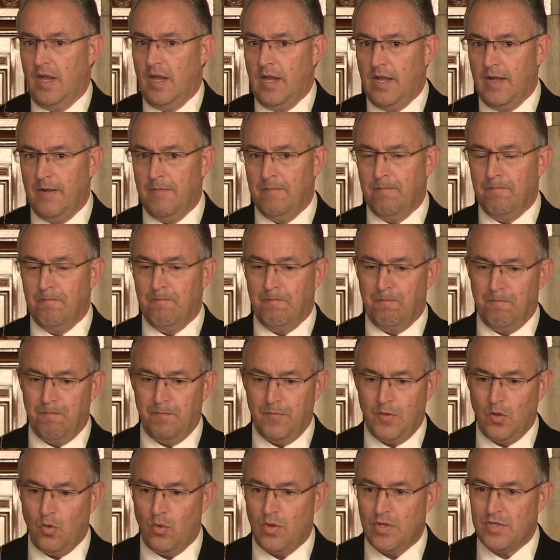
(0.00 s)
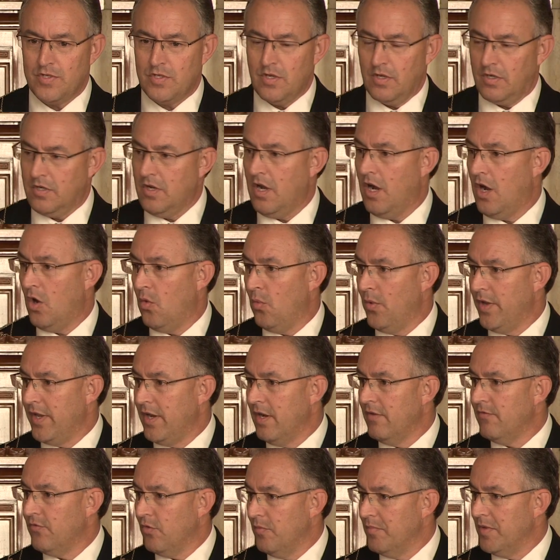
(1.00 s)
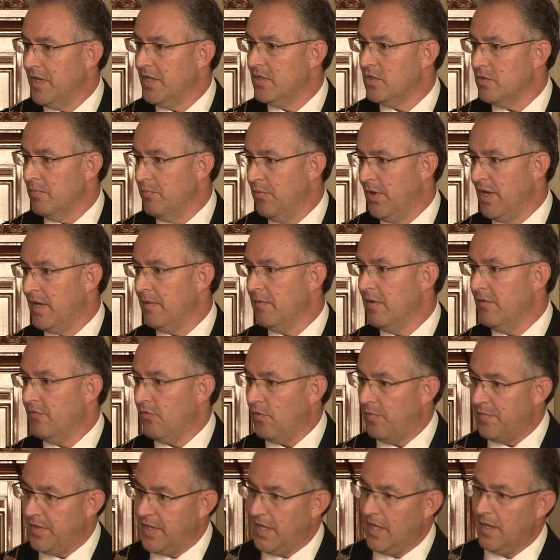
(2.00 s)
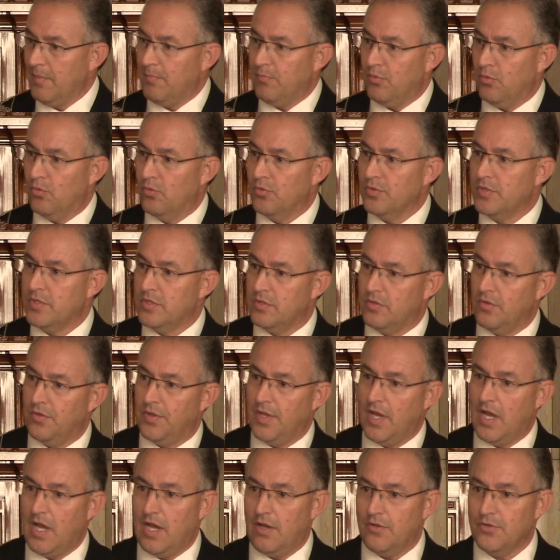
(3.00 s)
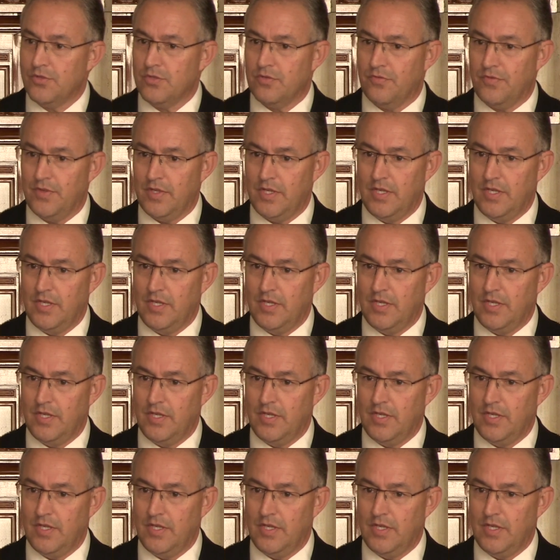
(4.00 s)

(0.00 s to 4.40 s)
There was a car waiting for me to bring me from the airport to the house of